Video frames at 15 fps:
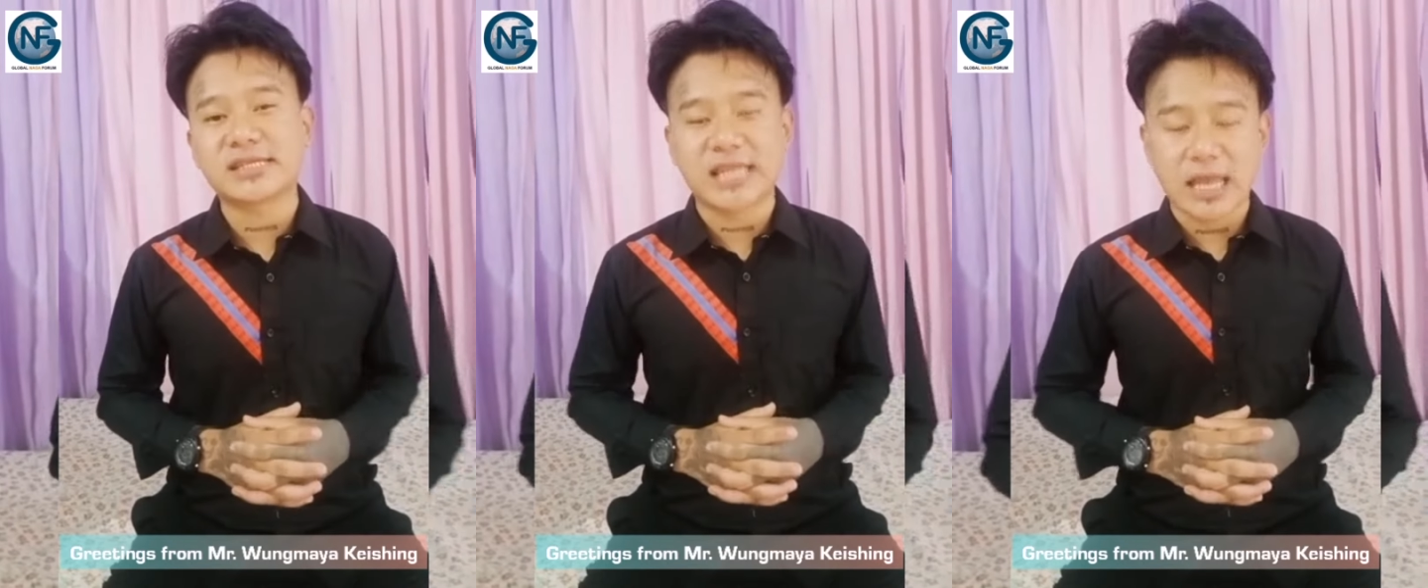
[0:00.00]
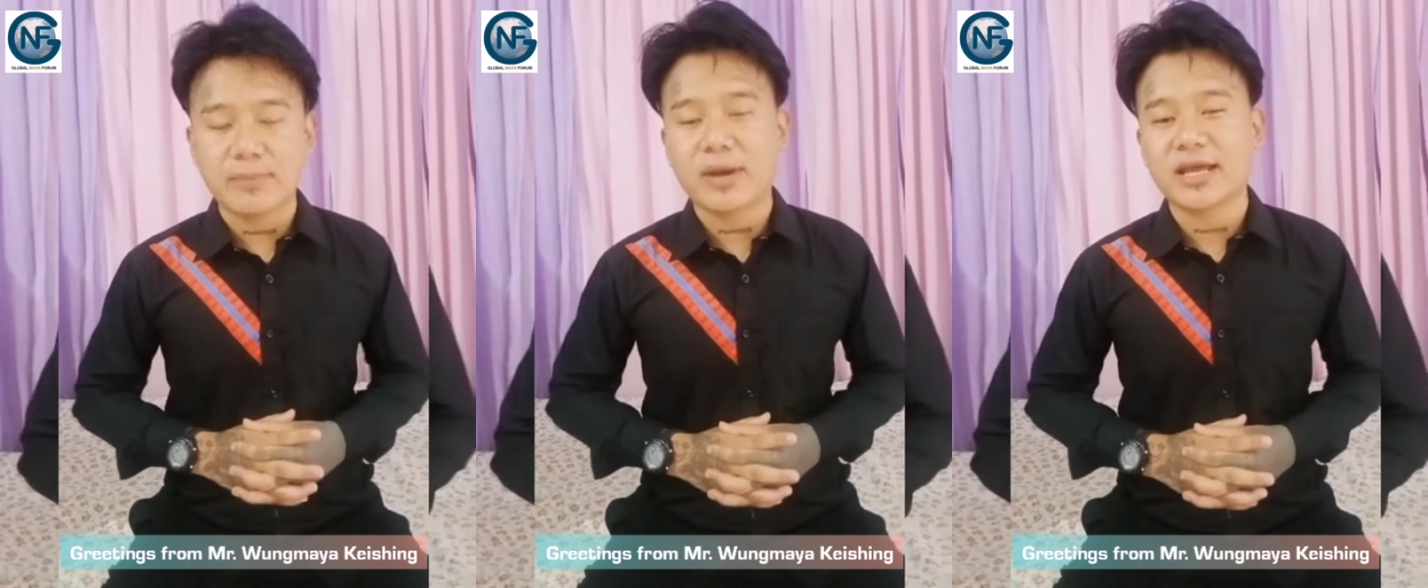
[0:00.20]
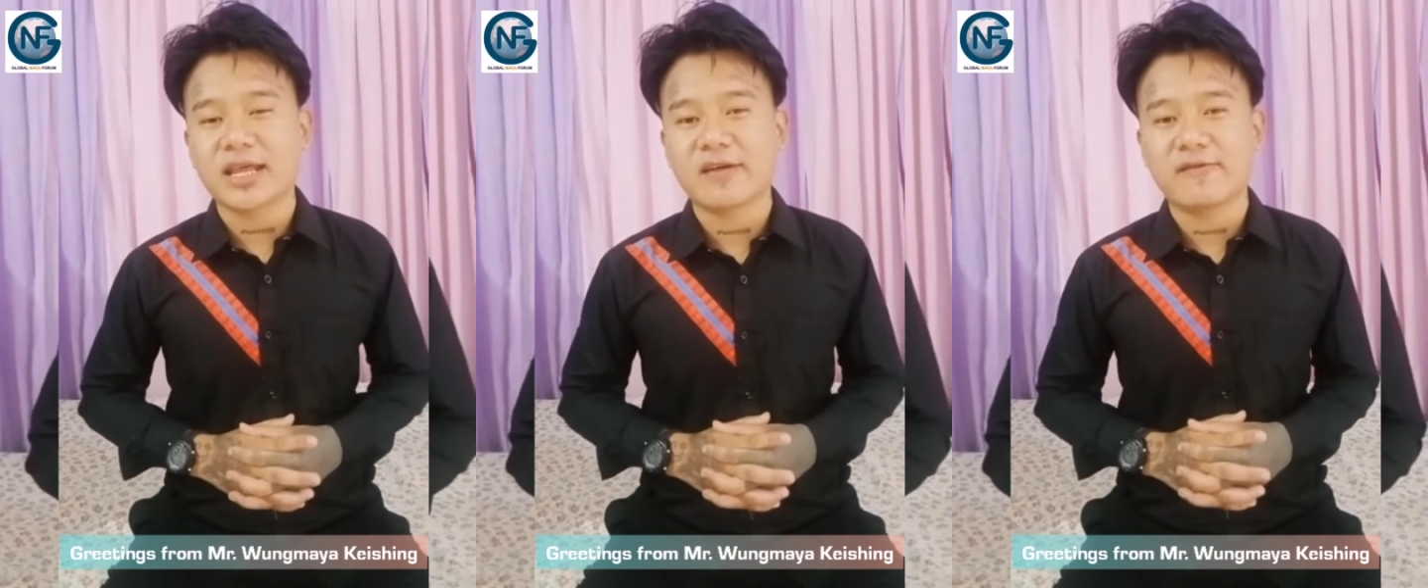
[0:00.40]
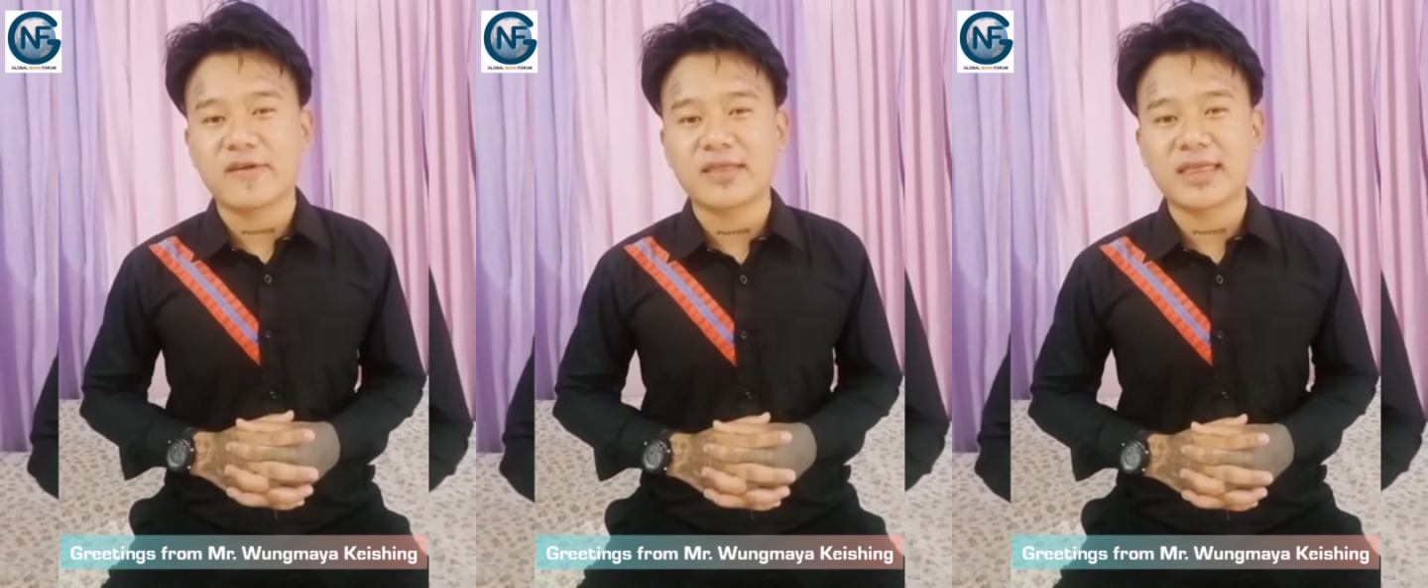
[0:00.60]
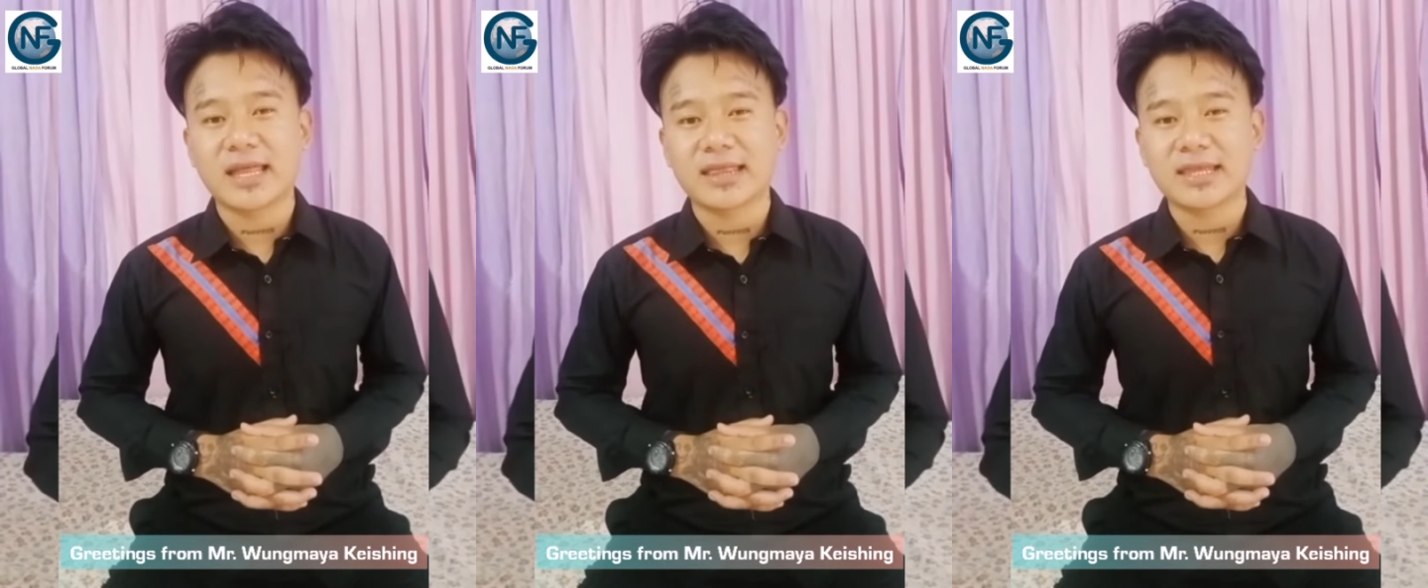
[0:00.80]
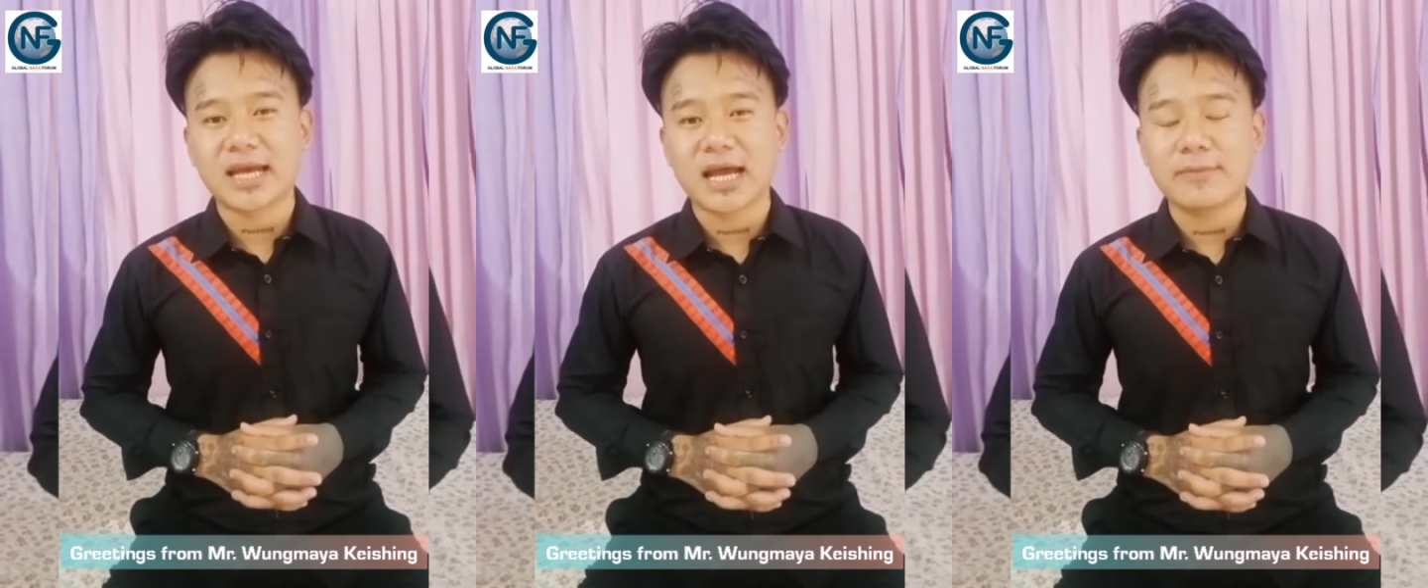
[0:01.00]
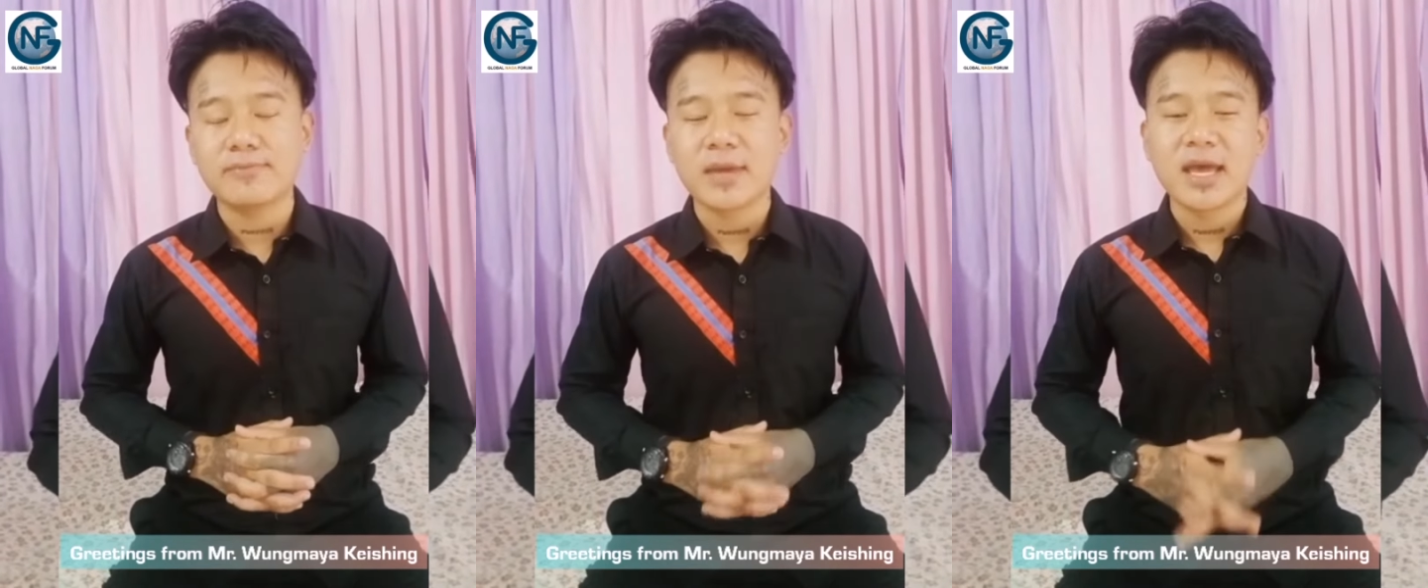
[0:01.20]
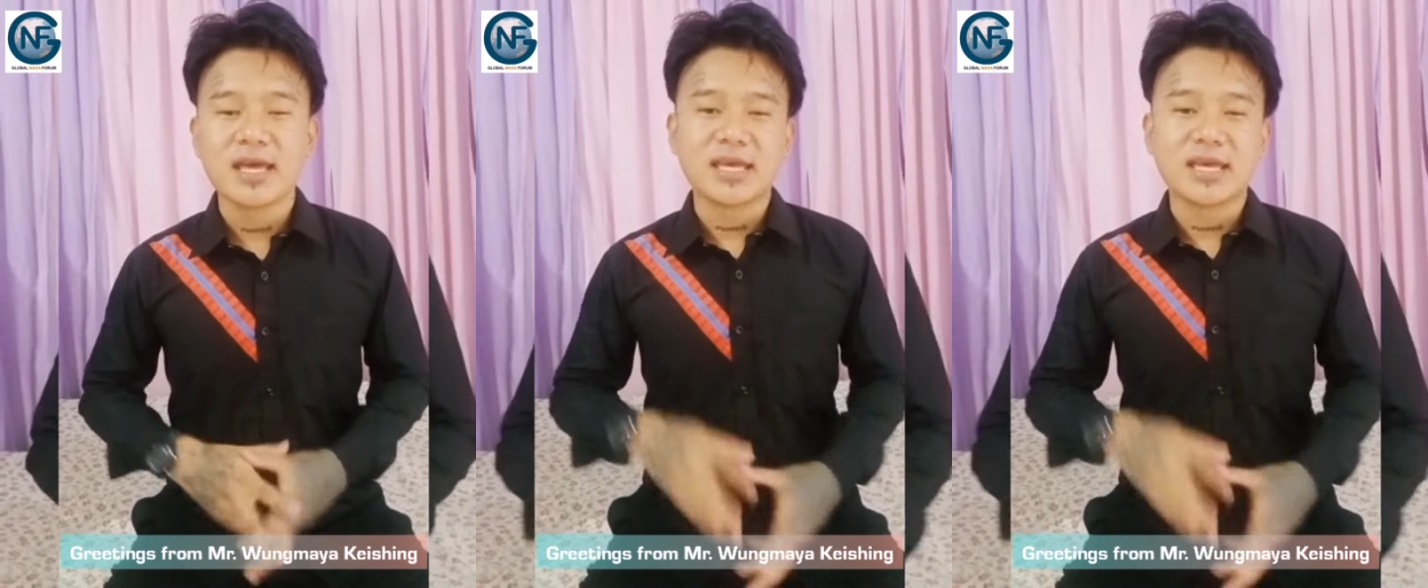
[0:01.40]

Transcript: they might have at that time,